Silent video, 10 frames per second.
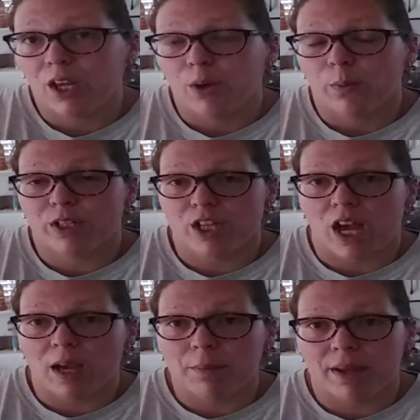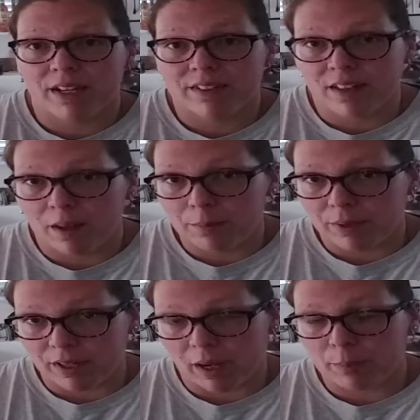which I made some
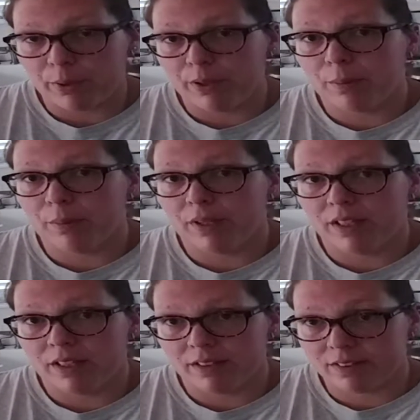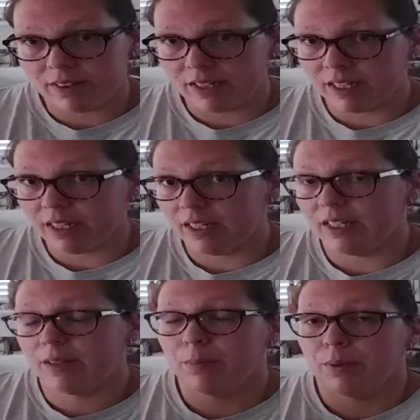and I put them in this thing
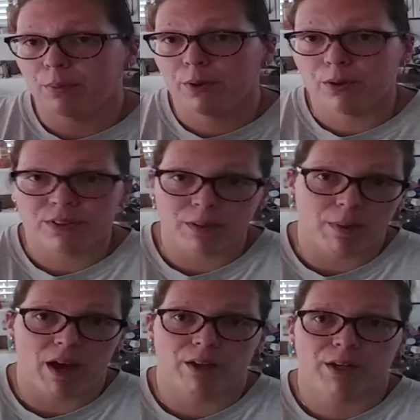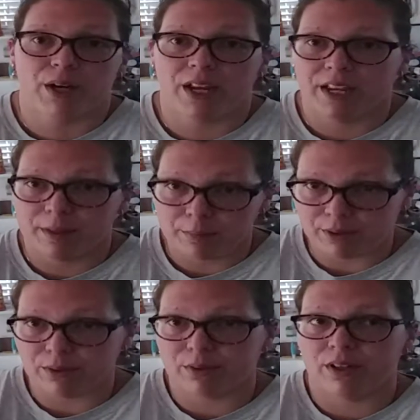and put protein powder and
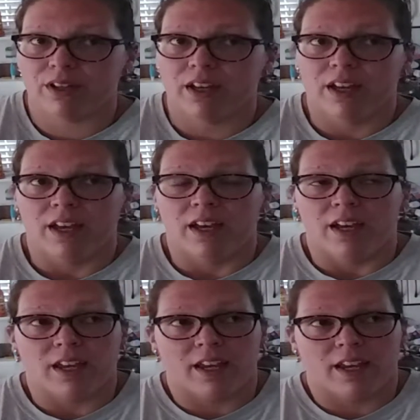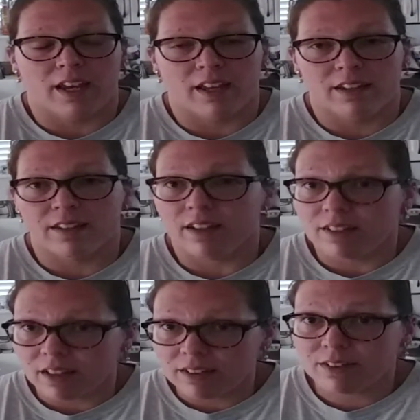milk. And it
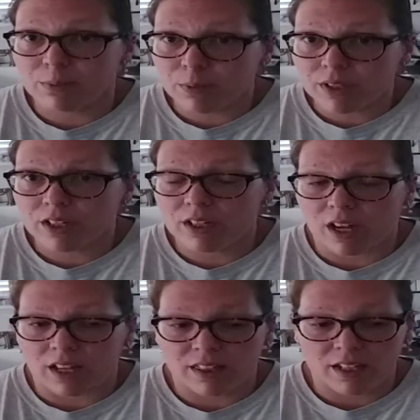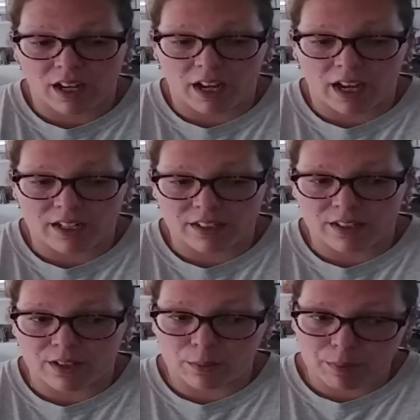tasted really good. I think I added a
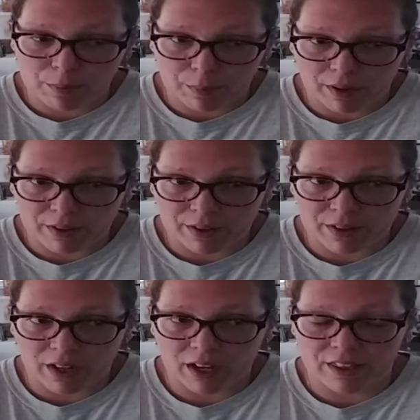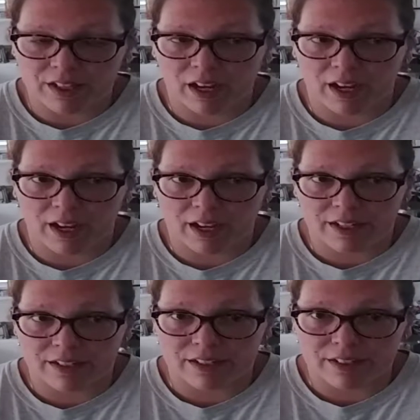little bit of butter. I think I
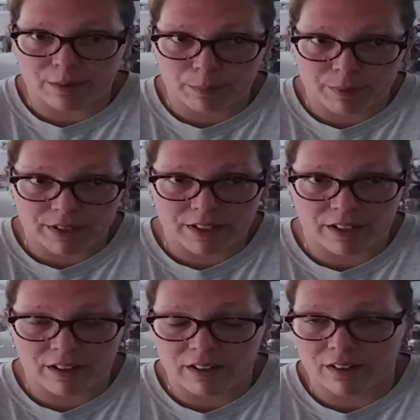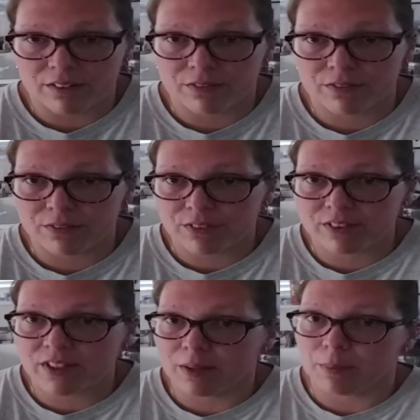added a little bit of
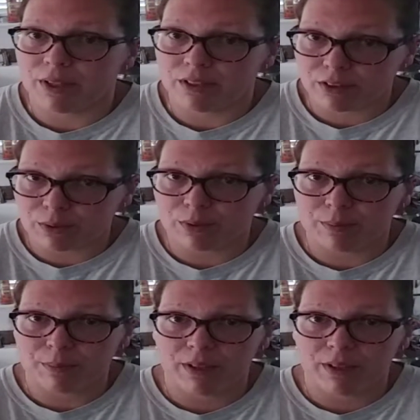cinnamon to them.